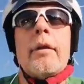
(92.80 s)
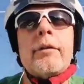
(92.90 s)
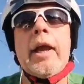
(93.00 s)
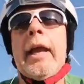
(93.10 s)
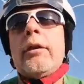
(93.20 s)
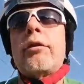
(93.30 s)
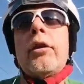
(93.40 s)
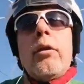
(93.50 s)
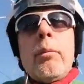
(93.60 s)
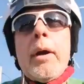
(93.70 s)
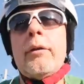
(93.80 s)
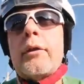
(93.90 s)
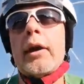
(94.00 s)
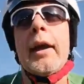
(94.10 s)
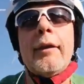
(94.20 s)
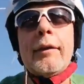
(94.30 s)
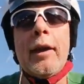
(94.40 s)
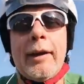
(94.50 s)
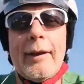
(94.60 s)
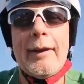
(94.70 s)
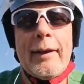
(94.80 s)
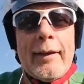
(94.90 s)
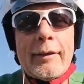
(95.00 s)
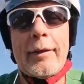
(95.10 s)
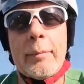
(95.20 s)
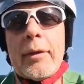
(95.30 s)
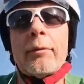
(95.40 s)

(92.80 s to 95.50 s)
tension almost, I guess, in some of the